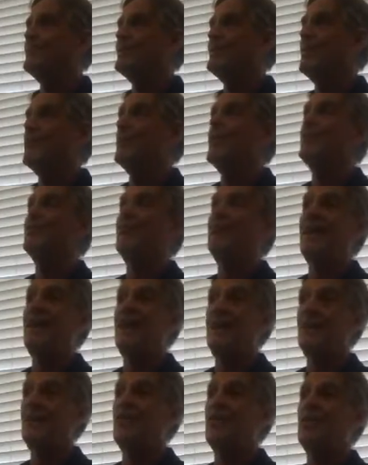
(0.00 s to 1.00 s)
say around
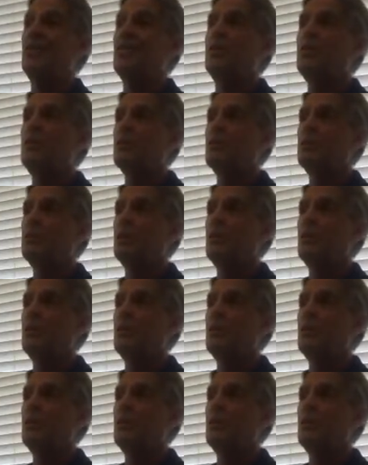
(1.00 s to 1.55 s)
8:30 or